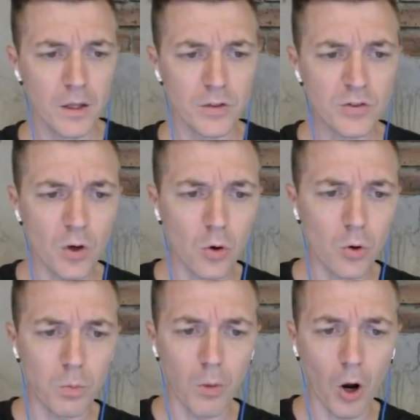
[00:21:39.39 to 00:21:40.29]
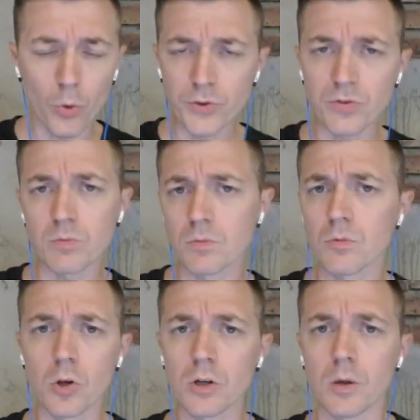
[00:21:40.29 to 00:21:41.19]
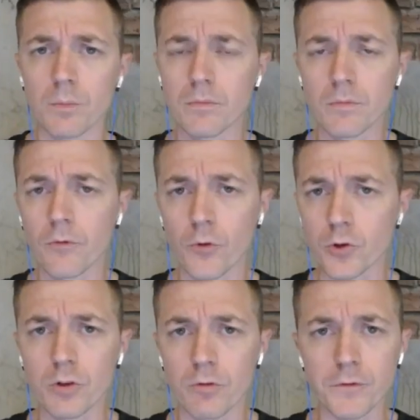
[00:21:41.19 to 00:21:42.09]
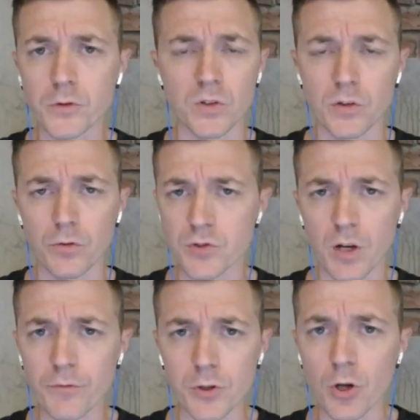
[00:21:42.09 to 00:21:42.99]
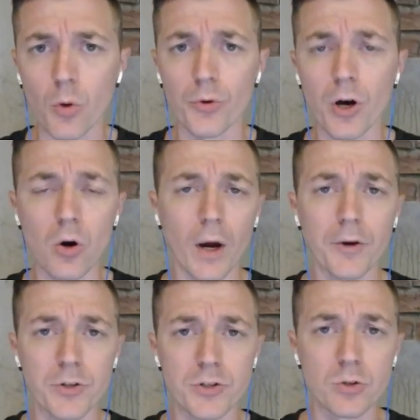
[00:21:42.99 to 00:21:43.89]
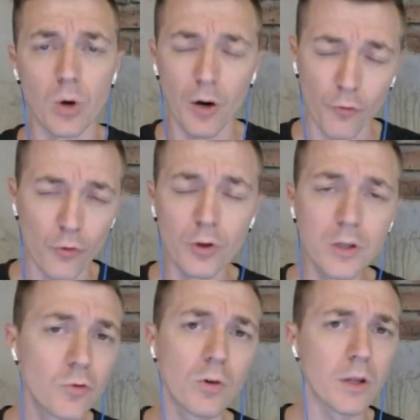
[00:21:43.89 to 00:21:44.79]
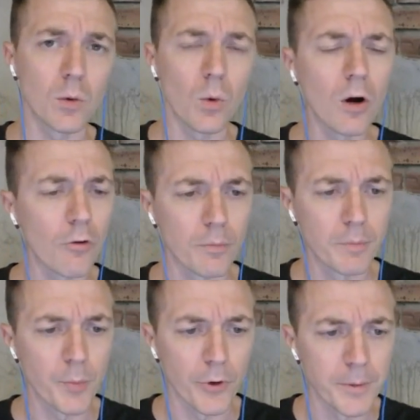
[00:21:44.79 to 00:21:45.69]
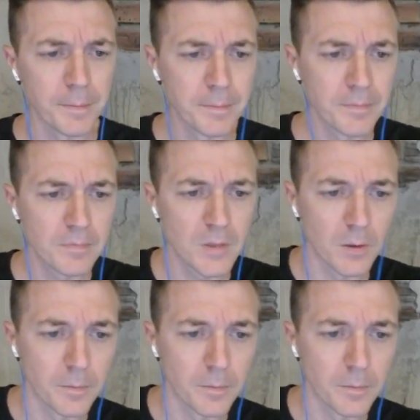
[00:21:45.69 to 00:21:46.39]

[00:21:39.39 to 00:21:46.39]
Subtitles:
So always look up for good references for stuff that you don't know how to do really, really well from memory. Yep.